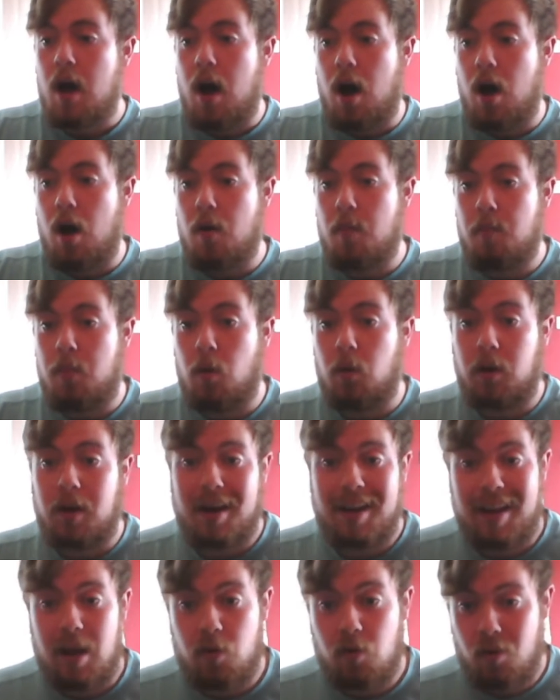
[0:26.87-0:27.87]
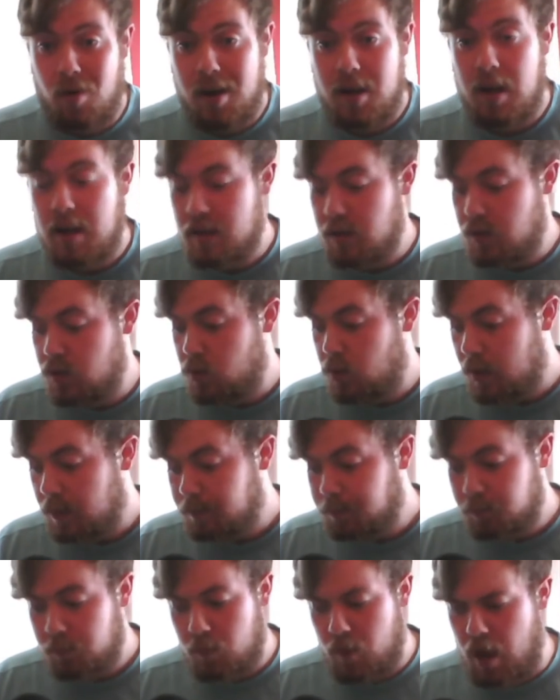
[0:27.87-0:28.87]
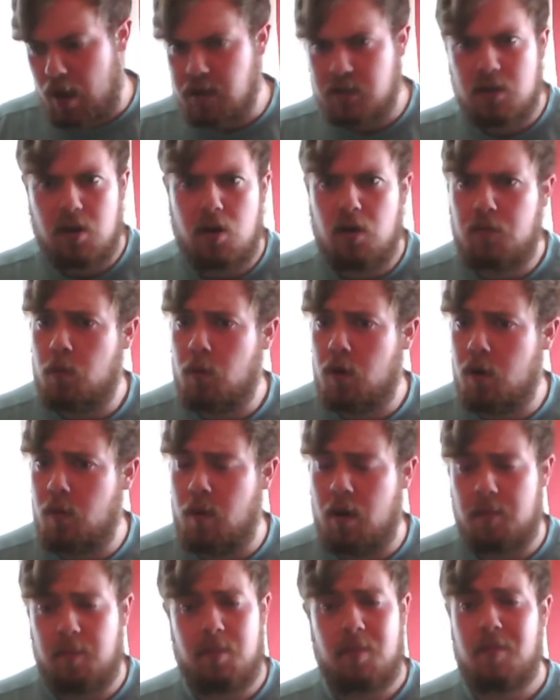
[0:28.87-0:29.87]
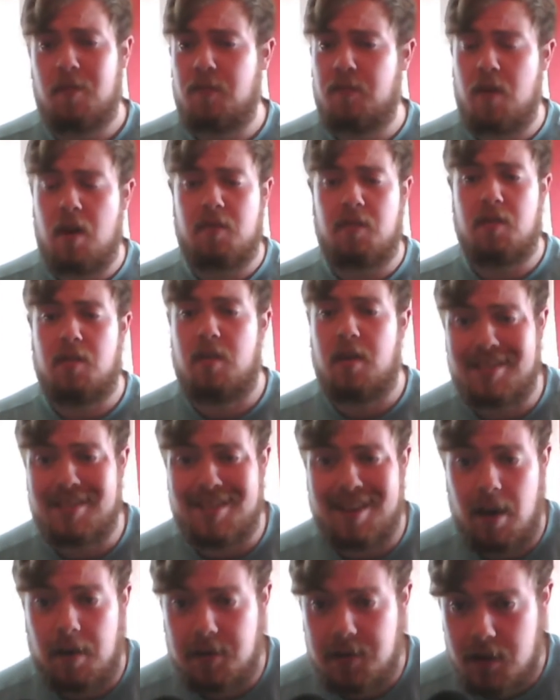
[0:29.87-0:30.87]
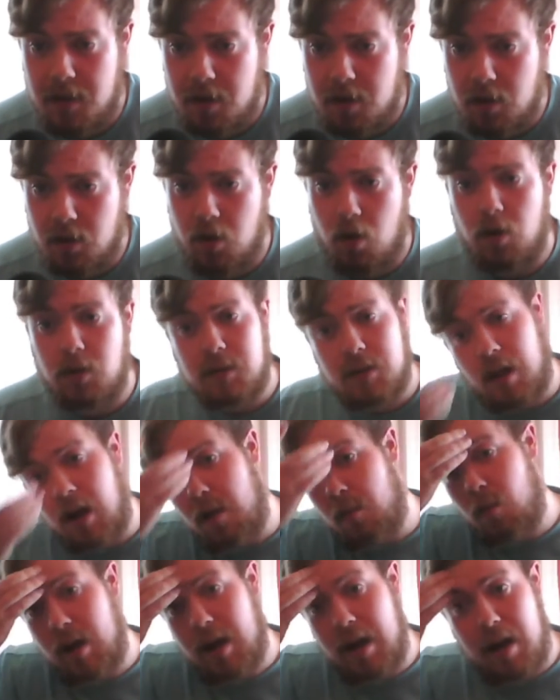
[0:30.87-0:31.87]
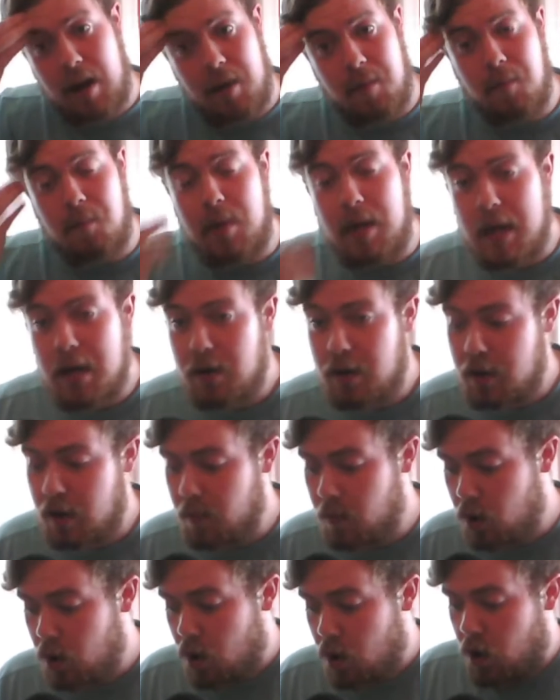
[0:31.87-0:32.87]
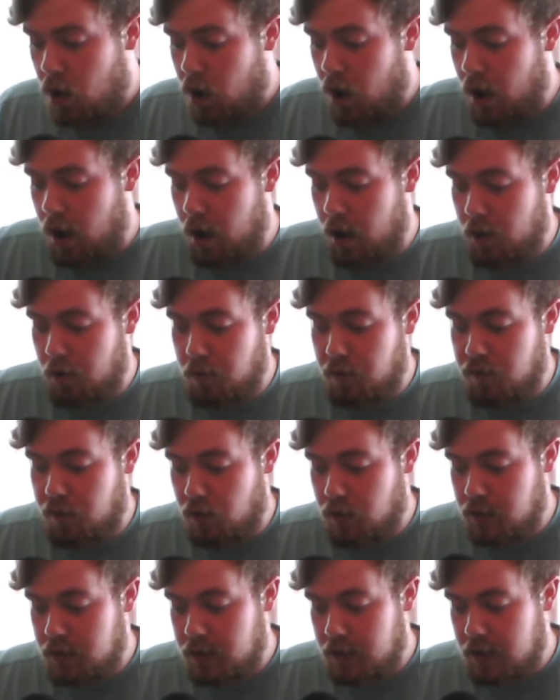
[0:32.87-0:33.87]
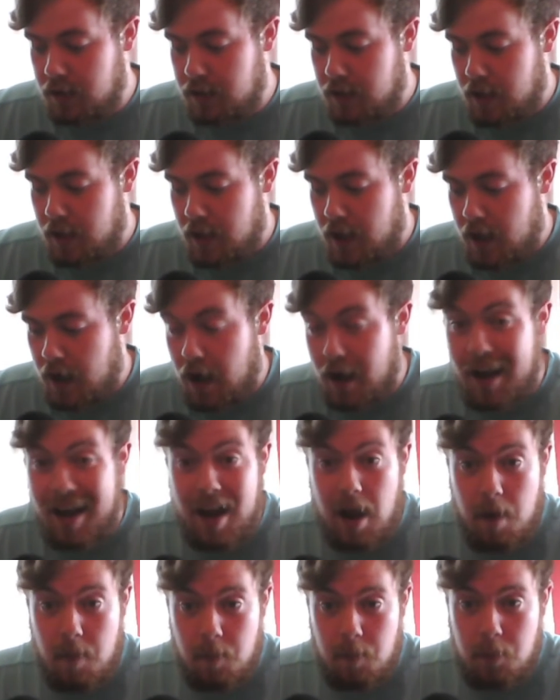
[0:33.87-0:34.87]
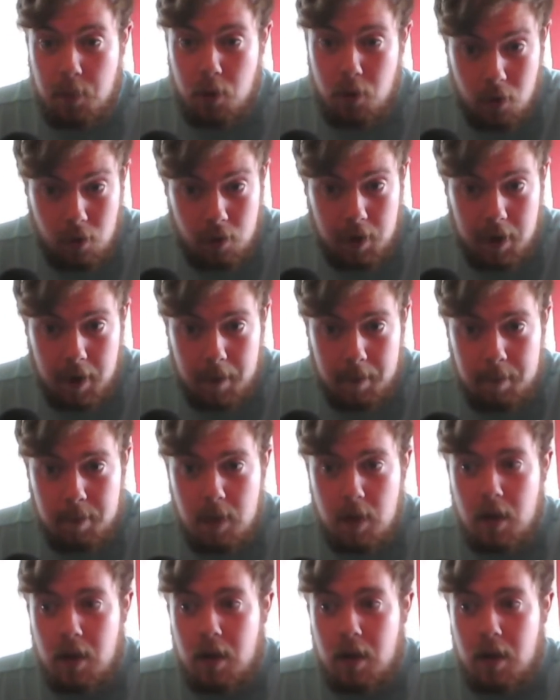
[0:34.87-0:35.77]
But we're going to get right into it and to start off with one of my favourite things I've seen in a long time in Imperium versus Emporium.